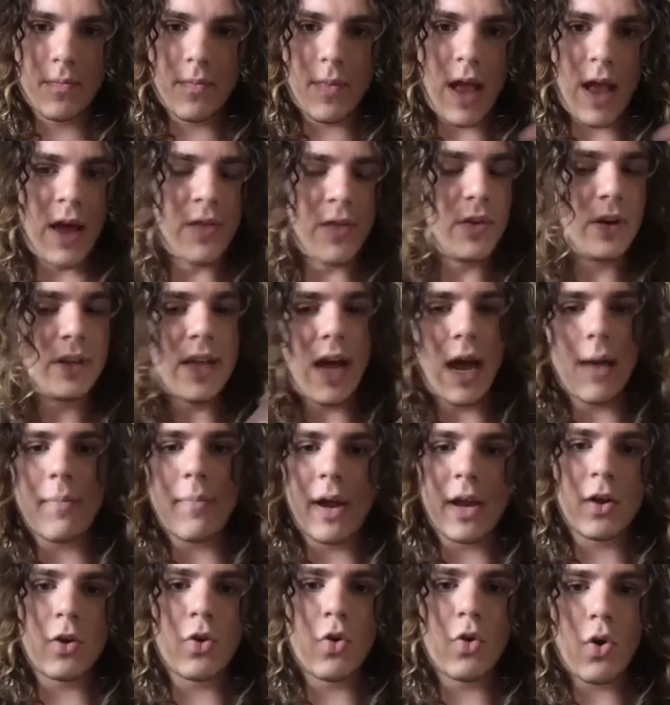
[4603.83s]
every time
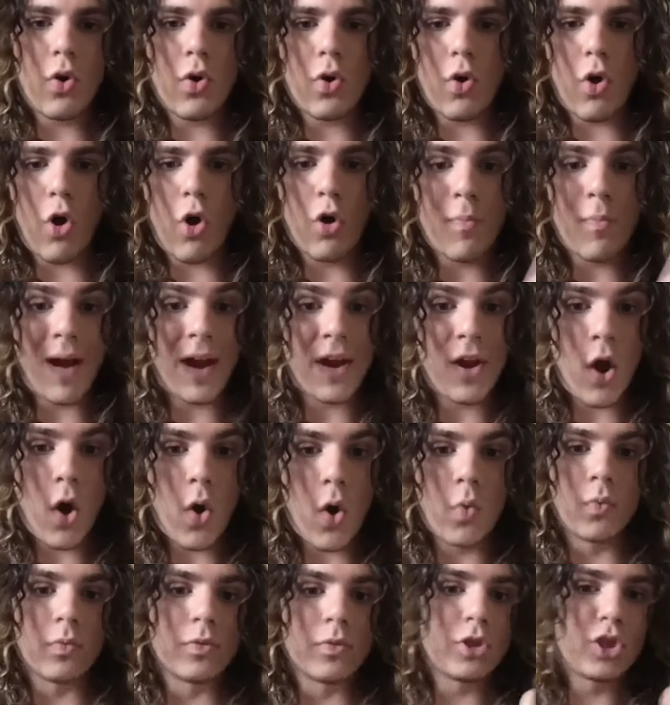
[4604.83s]
I go on my
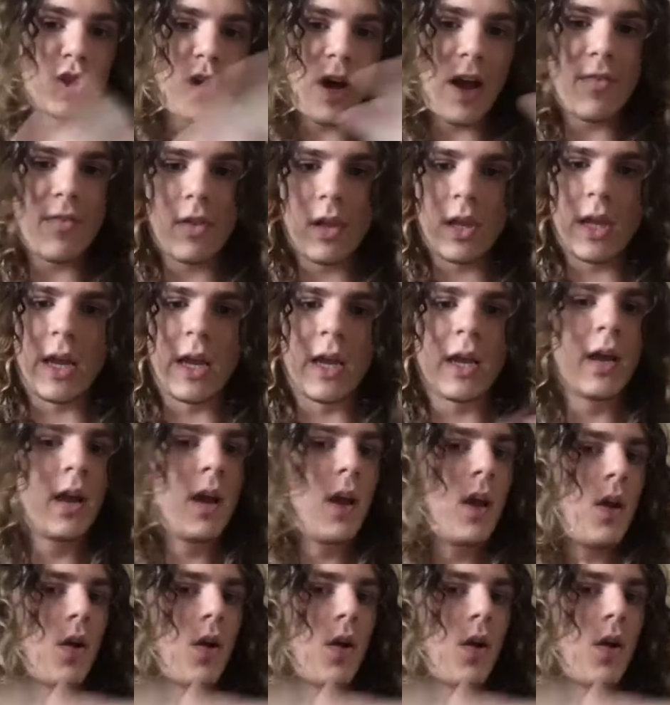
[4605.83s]
own traveling,